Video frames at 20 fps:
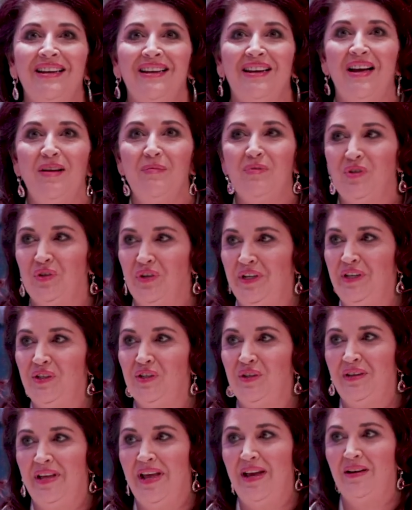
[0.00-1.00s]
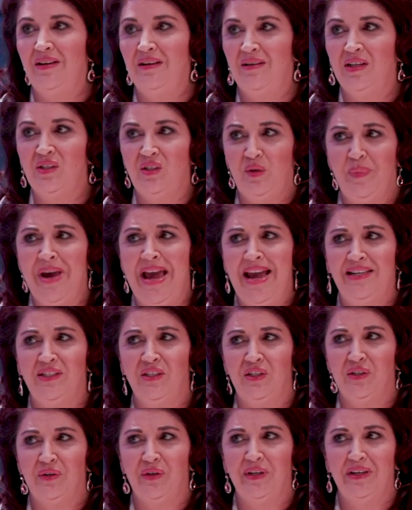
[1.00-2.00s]
I'm sure you do that because you're paid
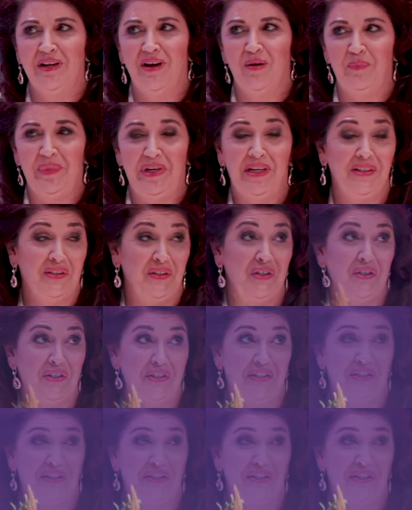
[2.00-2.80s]
to do it, not because you just